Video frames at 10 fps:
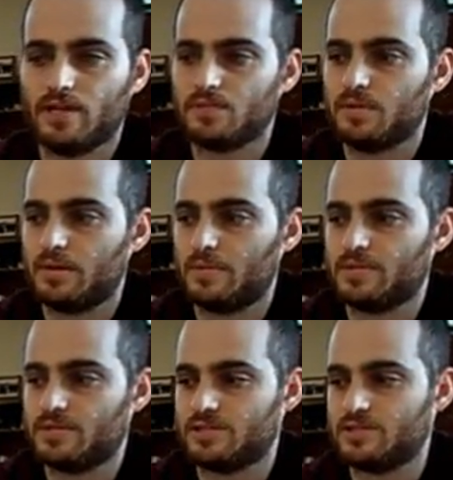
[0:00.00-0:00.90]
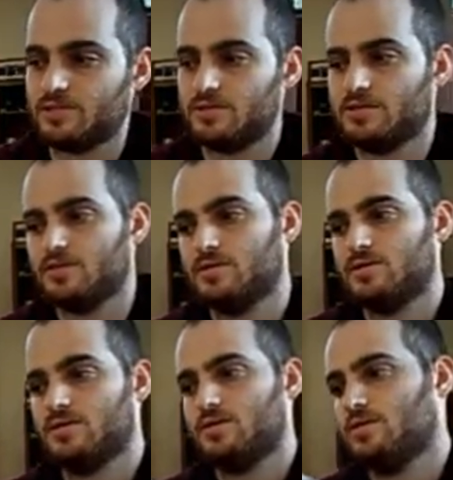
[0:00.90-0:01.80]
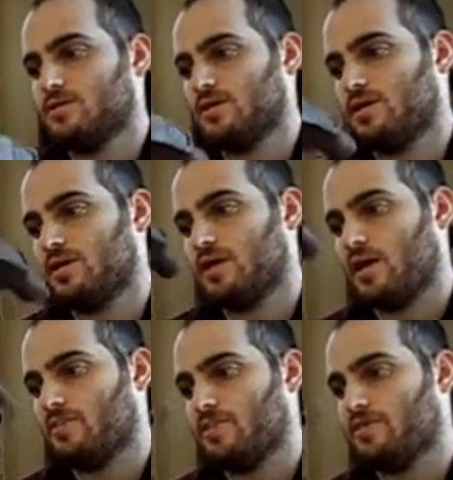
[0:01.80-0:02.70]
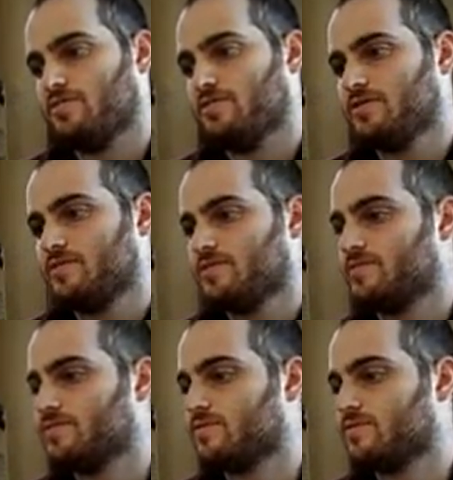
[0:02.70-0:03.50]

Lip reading: That's 1 repetition. Help it over,